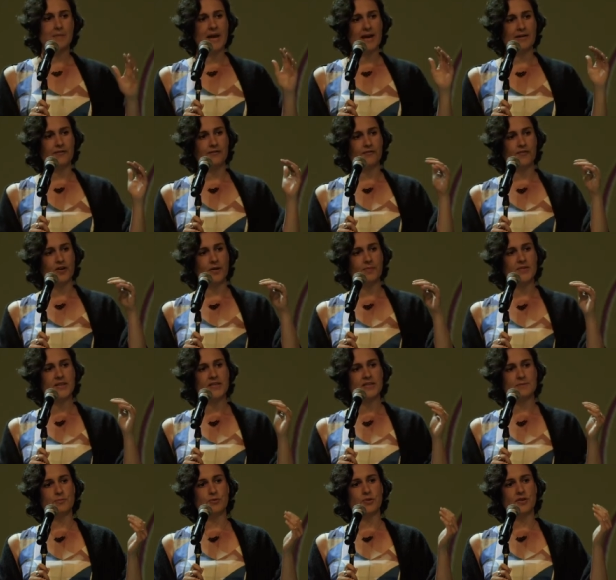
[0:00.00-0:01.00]
And from
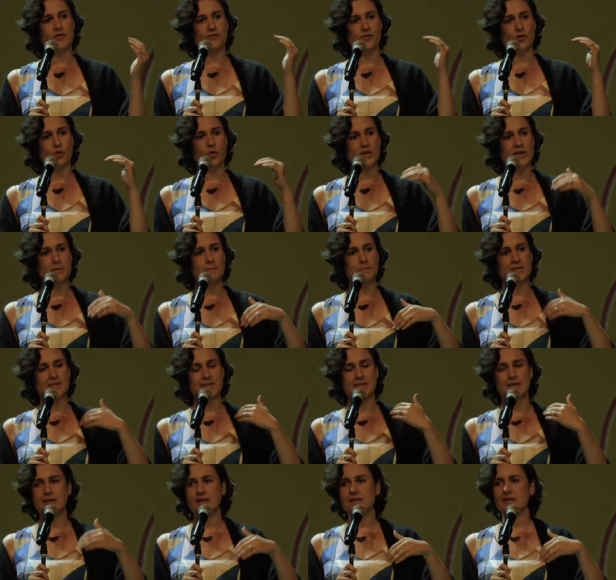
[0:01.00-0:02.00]
this point forward, and
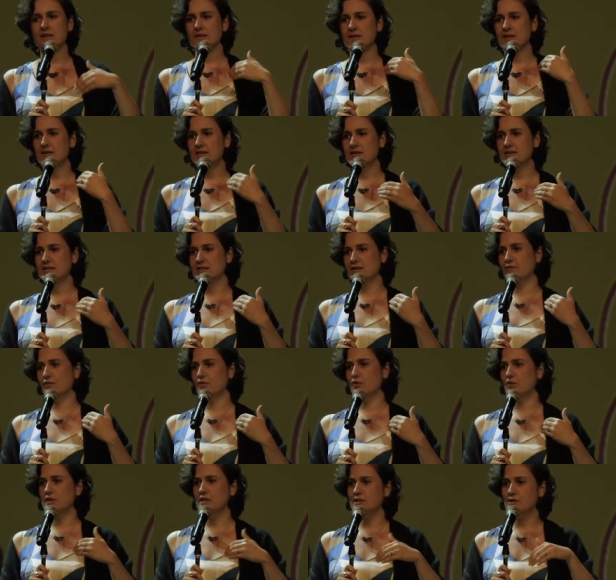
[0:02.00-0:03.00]
particularly in the 30s and
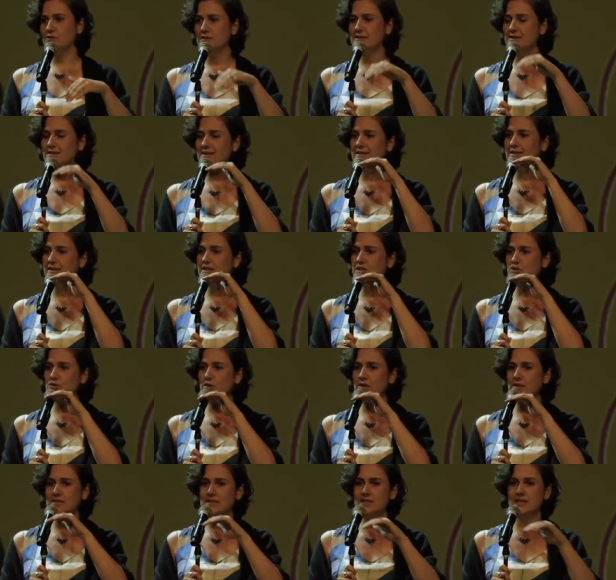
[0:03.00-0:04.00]
40s, you see these
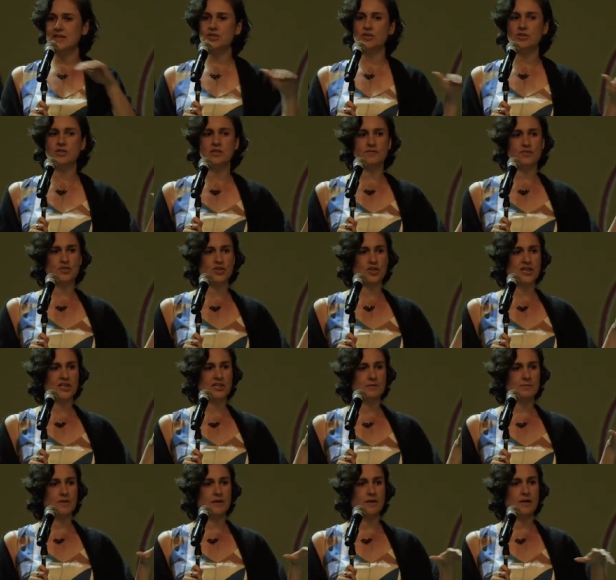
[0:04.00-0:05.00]
translations of
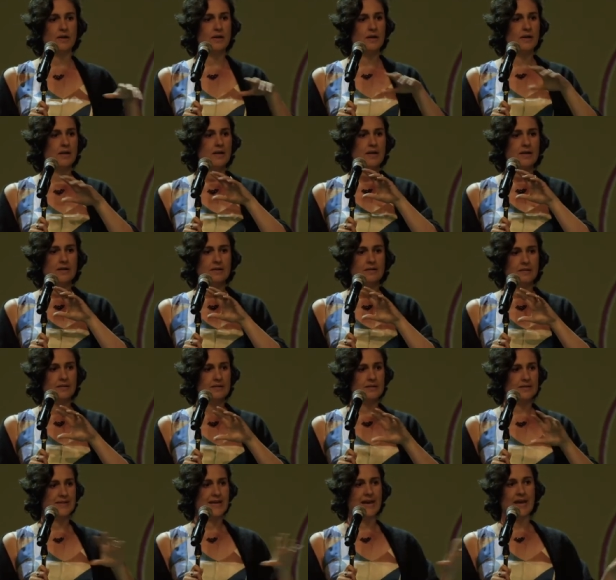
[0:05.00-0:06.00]
Shakespeare
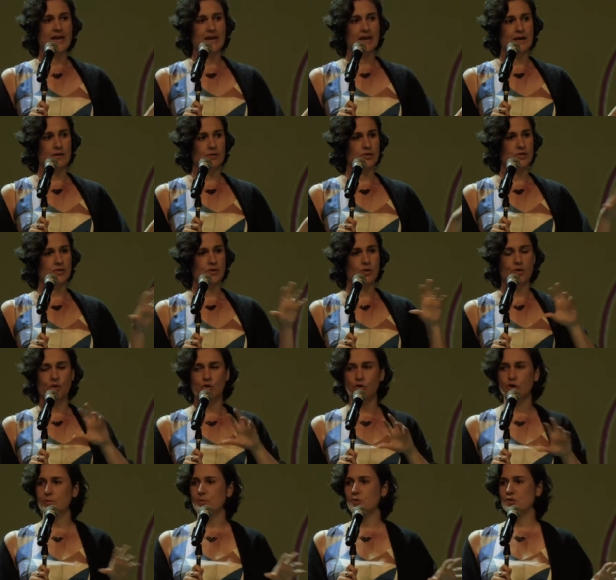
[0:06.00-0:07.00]
die out
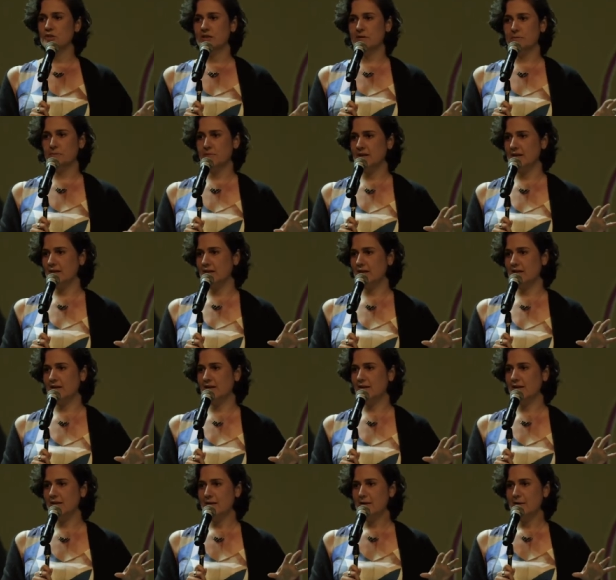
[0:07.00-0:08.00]
almost
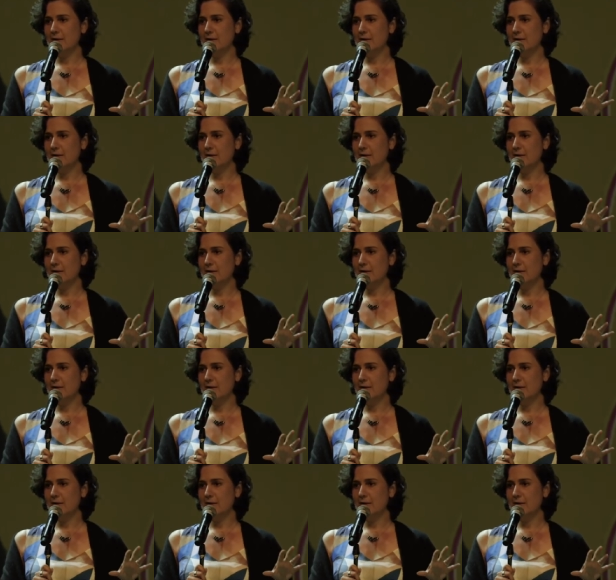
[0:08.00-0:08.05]
completely.